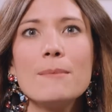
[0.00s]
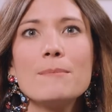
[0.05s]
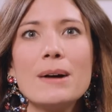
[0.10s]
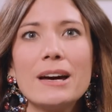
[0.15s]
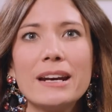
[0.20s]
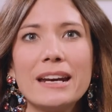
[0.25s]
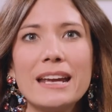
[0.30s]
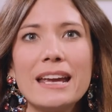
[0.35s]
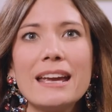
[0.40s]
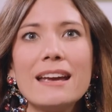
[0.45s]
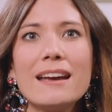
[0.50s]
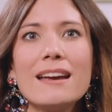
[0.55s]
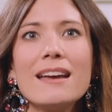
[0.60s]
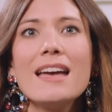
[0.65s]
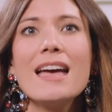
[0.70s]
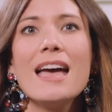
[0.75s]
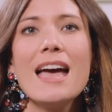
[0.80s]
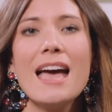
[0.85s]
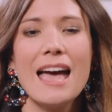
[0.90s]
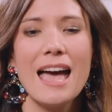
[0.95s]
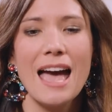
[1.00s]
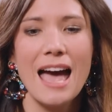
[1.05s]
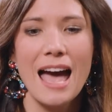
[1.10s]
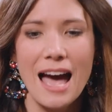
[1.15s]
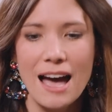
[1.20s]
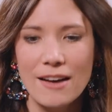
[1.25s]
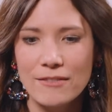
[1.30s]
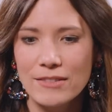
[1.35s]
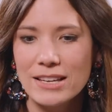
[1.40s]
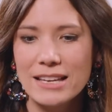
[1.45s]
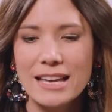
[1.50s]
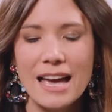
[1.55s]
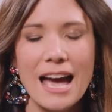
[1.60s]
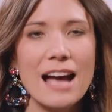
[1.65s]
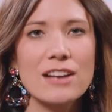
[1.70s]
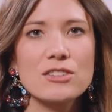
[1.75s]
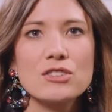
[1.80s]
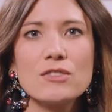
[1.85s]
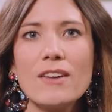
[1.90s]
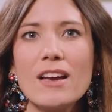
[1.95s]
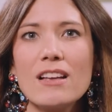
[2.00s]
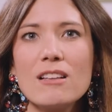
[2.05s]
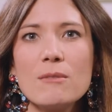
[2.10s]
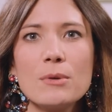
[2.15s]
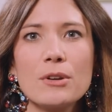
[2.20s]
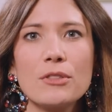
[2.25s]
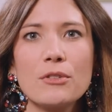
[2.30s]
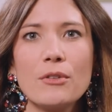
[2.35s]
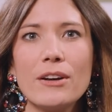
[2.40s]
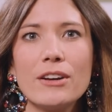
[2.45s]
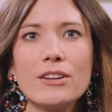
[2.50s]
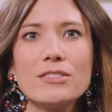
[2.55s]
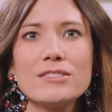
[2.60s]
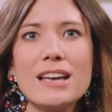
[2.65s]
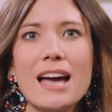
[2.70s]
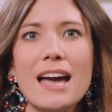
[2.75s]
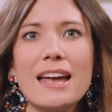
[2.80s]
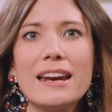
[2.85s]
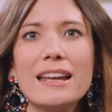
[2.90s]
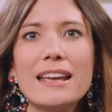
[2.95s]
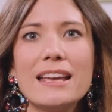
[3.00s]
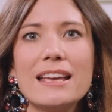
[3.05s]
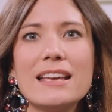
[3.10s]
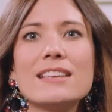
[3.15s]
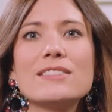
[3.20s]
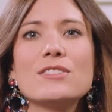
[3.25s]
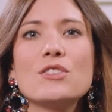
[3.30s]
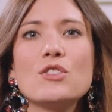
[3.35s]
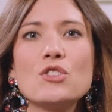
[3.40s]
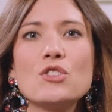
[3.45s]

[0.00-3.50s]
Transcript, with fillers: up money, having cash available to throw at your debt is